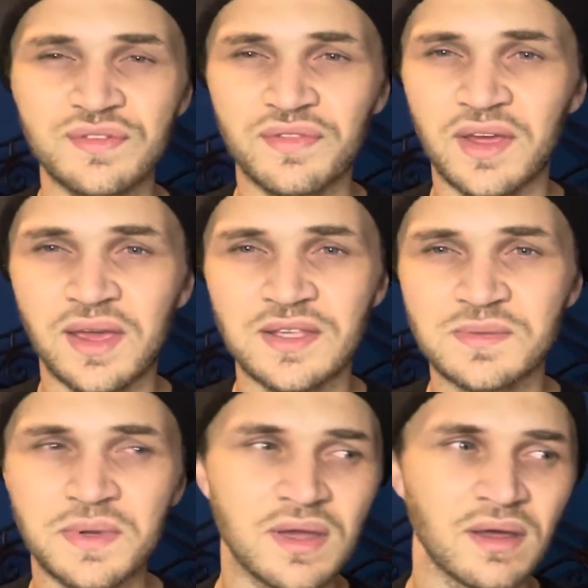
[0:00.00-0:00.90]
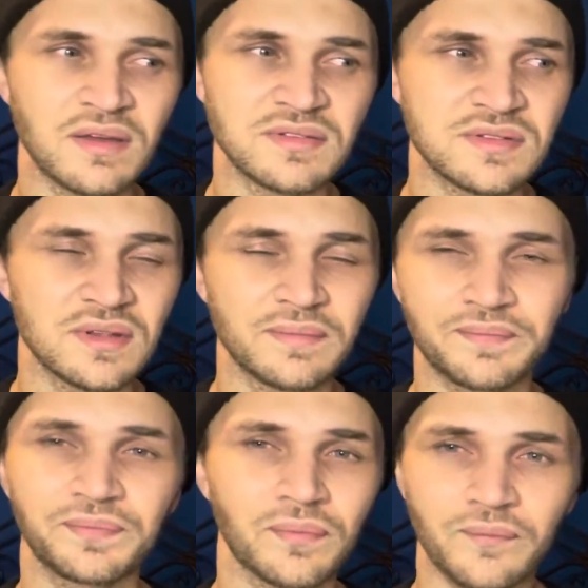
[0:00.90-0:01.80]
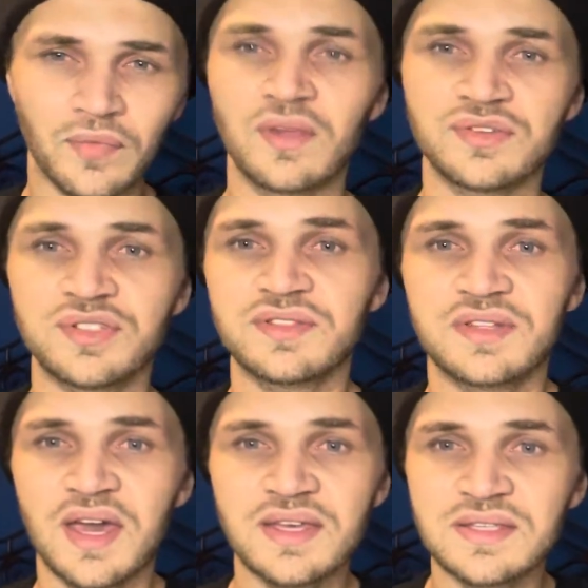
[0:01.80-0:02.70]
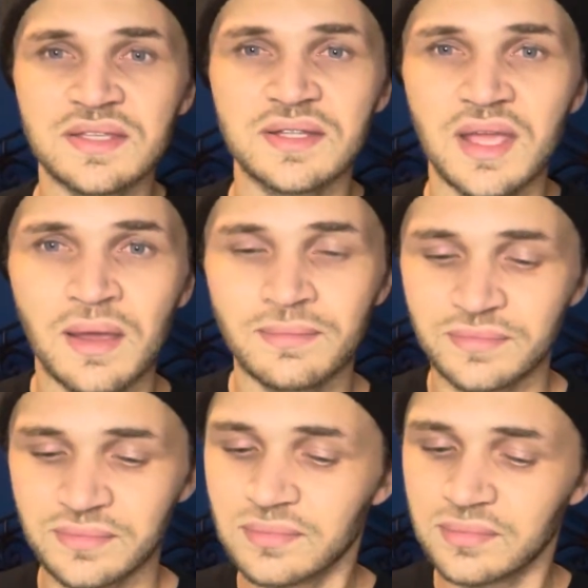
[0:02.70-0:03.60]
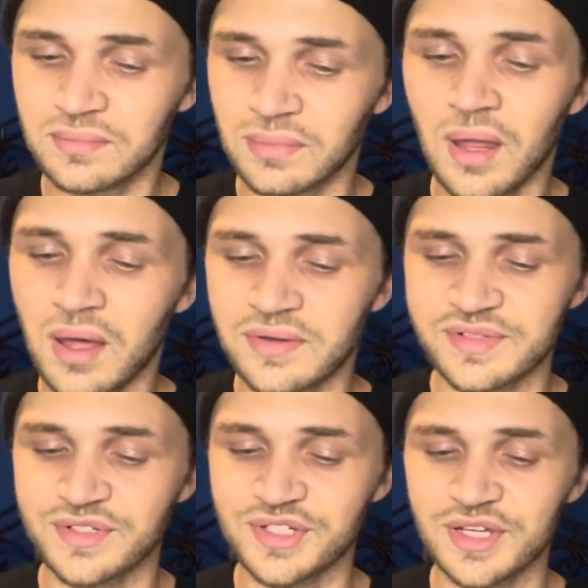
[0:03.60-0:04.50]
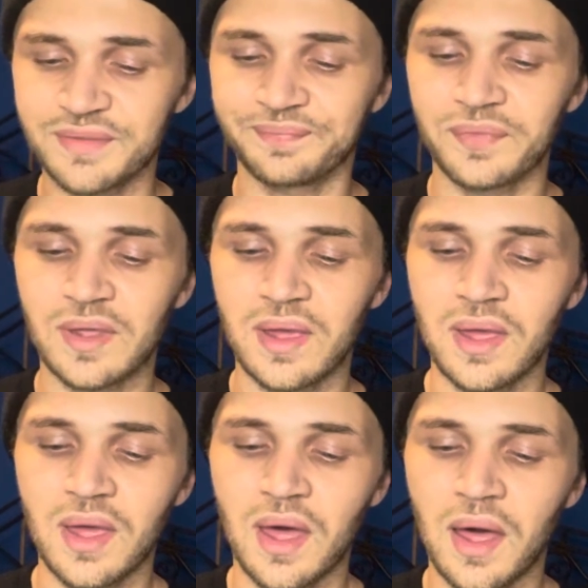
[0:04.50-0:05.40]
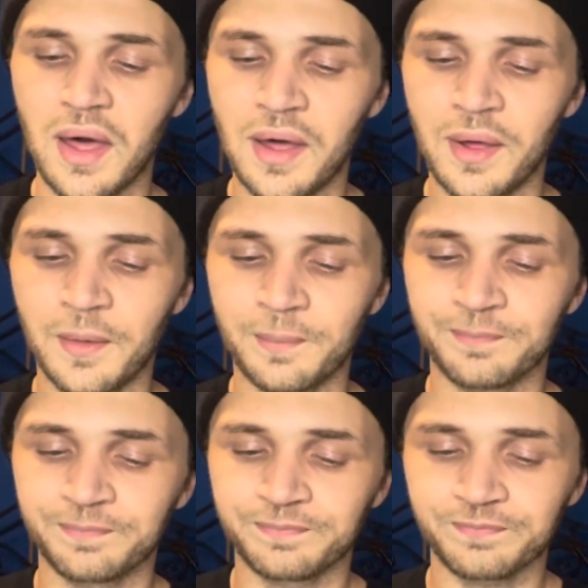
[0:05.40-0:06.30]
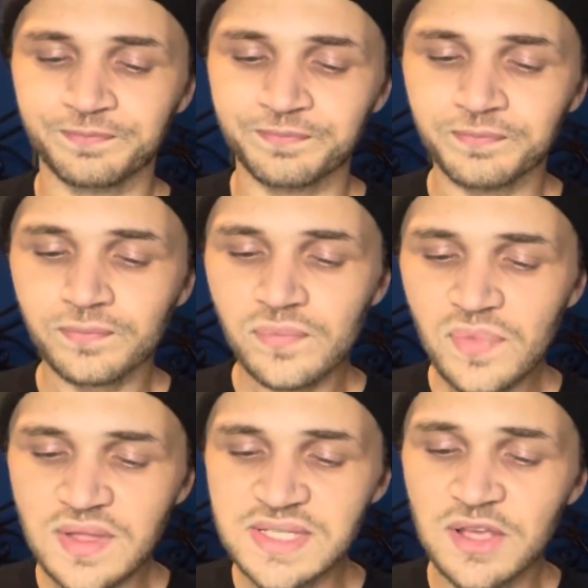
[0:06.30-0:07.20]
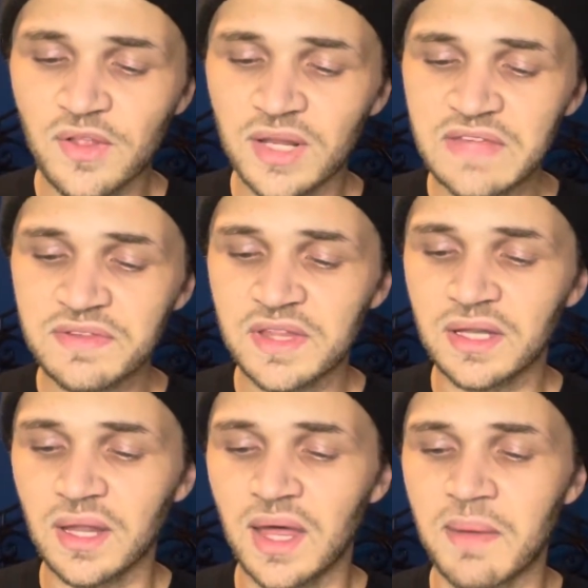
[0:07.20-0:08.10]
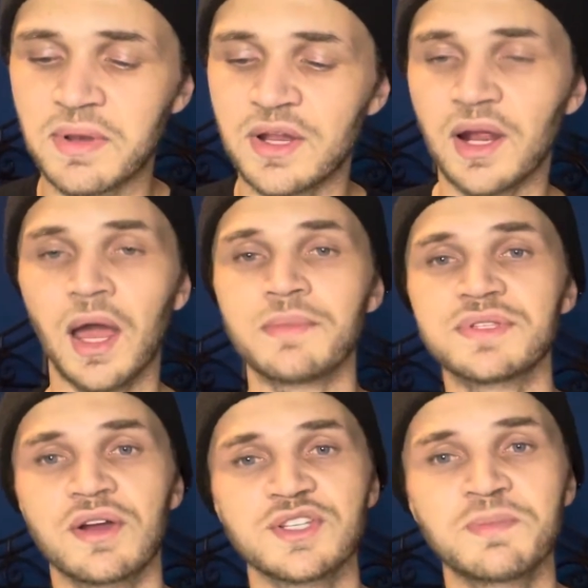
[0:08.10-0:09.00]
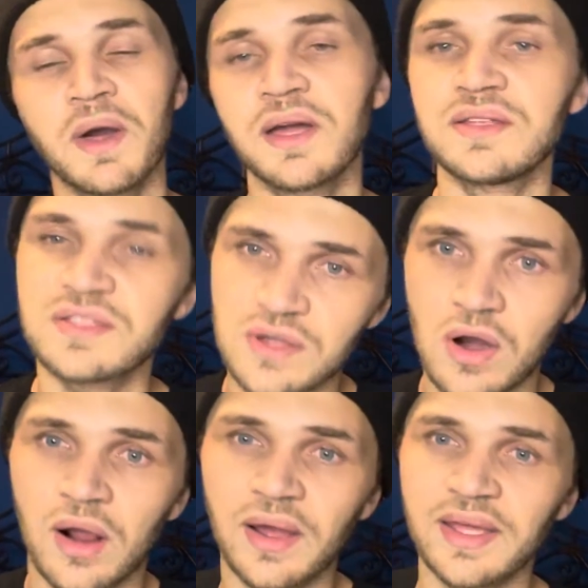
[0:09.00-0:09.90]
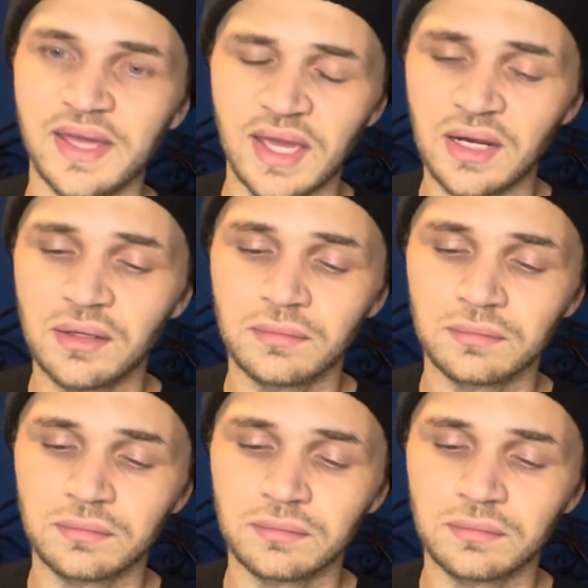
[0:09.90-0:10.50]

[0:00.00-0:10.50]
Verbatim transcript: of things because she stays in the damn blogs and shit. Um, so they're leaving the club and here comes Thirst Bucket Star again.